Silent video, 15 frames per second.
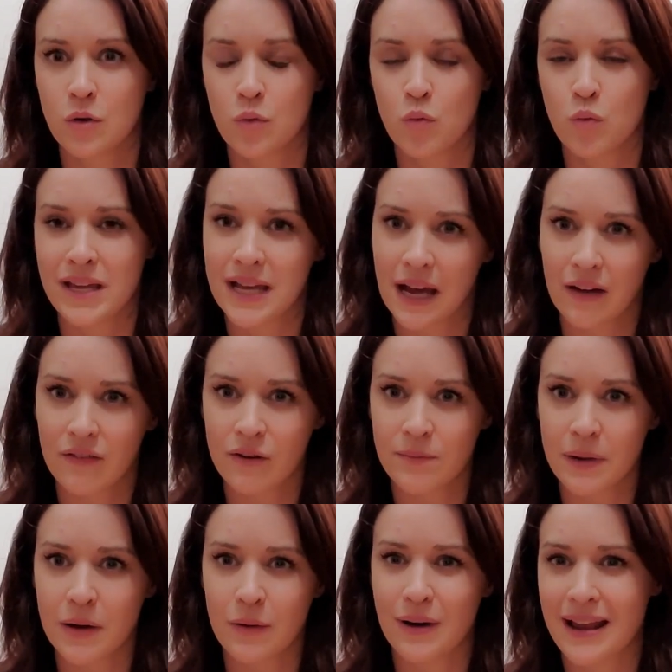we have
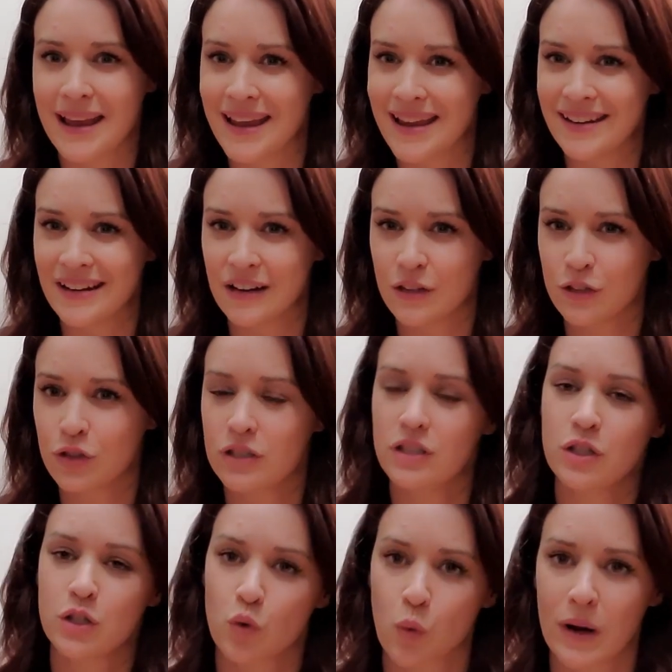about 800
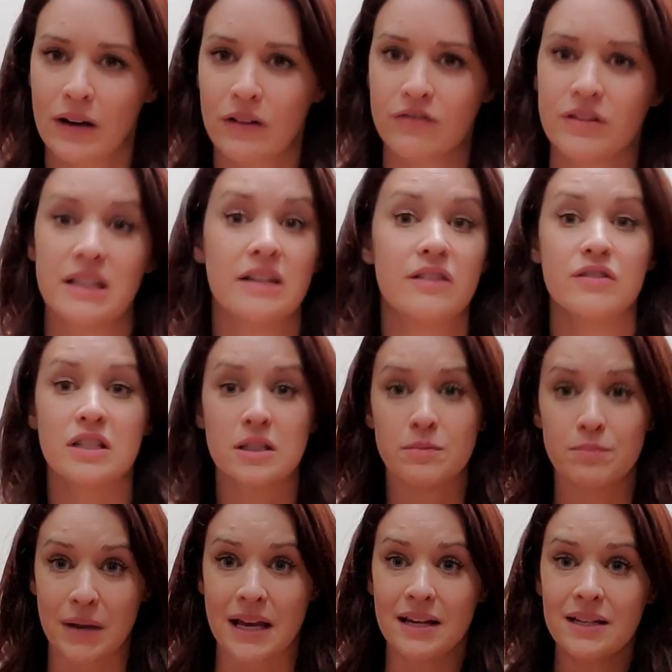square feet of
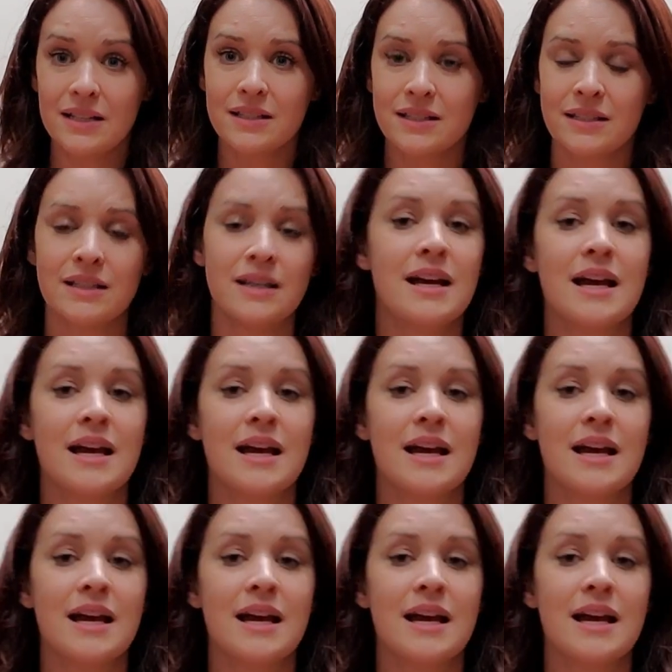space,